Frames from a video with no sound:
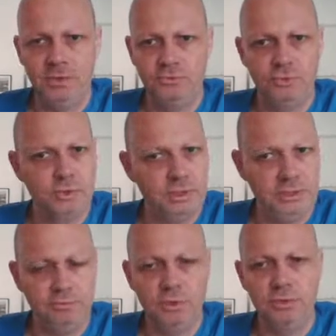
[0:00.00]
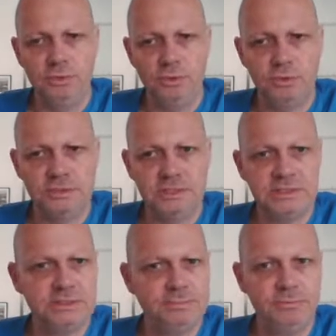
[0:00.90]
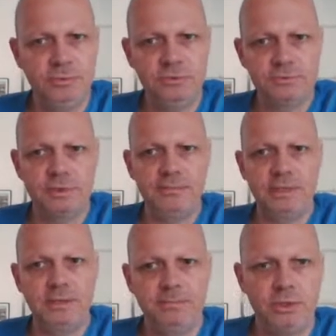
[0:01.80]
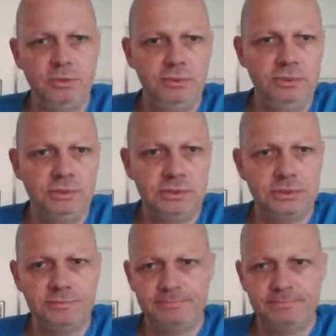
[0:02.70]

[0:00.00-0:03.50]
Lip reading: Rook e1, all sensible moves by my opponent.